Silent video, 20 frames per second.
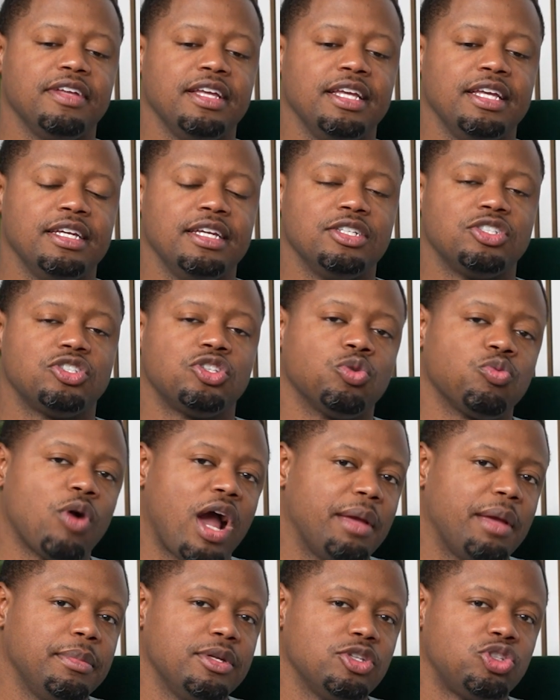is the
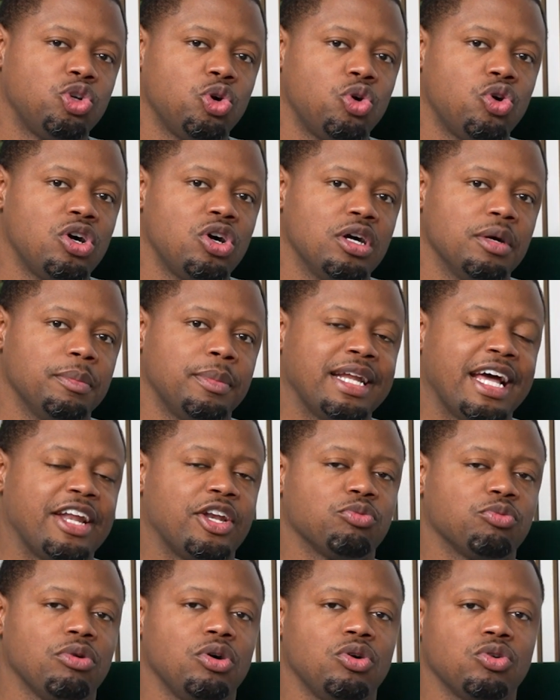right mentor, but at
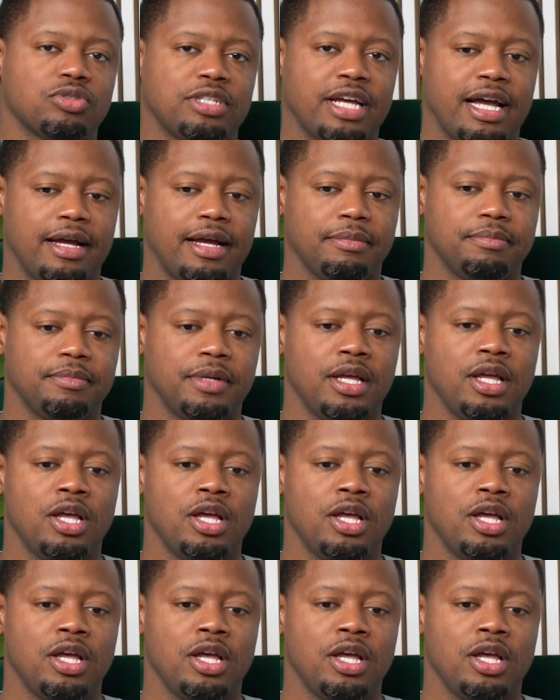the wrong time.